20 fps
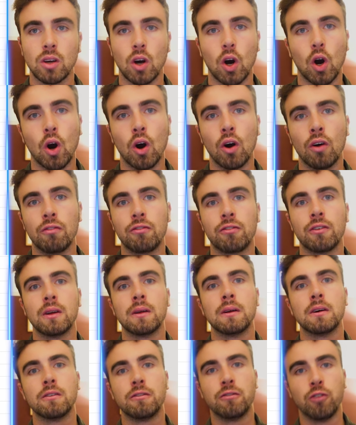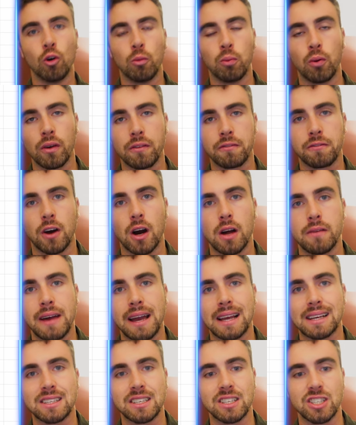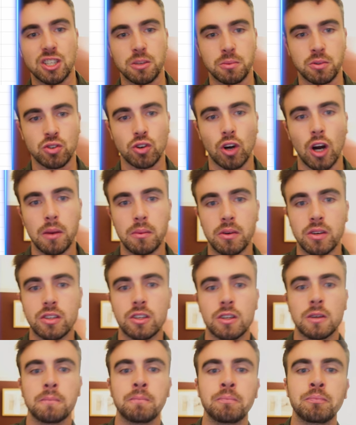of 4.5x in subscribers,